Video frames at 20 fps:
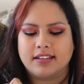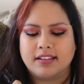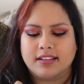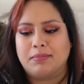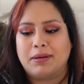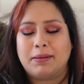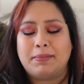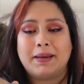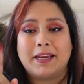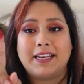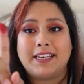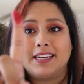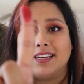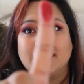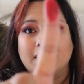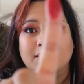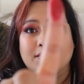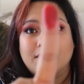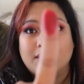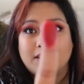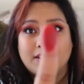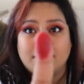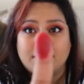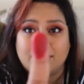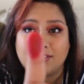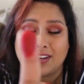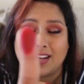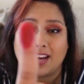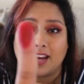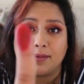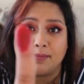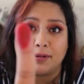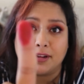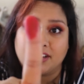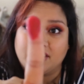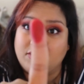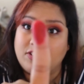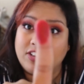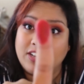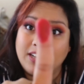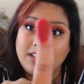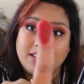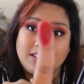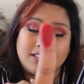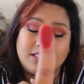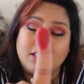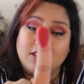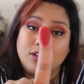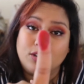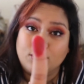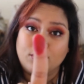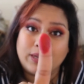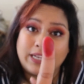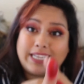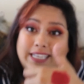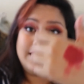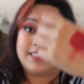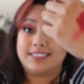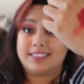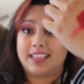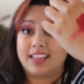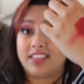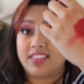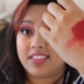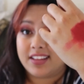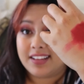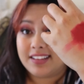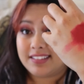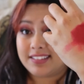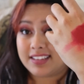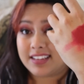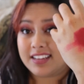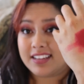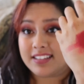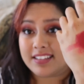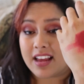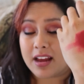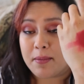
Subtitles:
maybe I didn't give it enough time, but geez Louise, this is